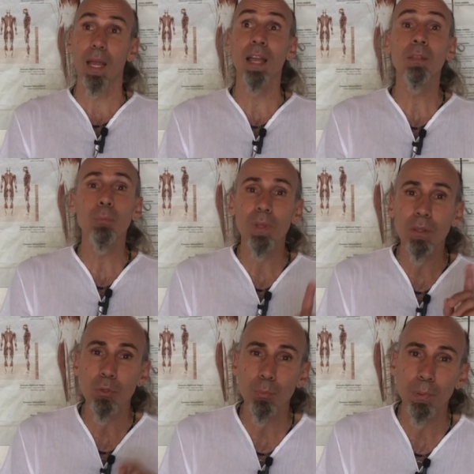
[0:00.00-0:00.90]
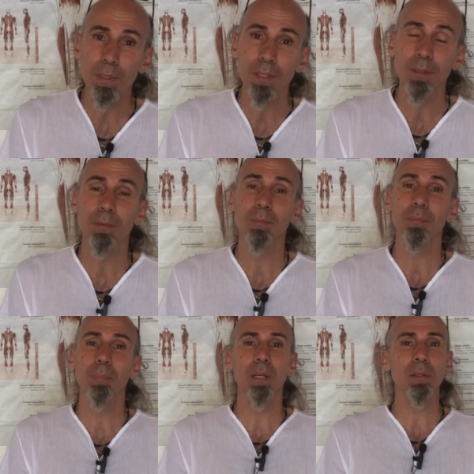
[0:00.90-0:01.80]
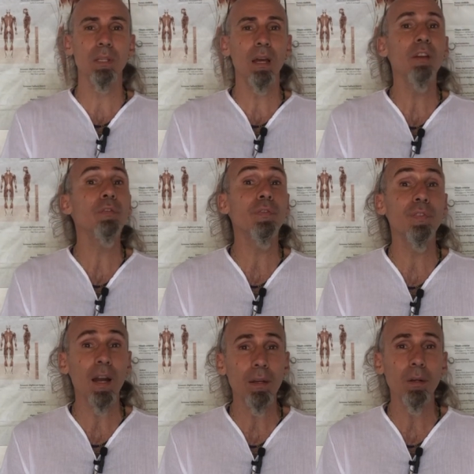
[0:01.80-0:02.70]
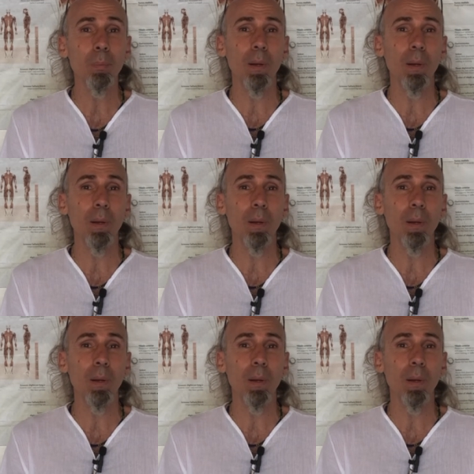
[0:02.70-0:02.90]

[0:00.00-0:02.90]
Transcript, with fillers: and with Jupiter because they are fiery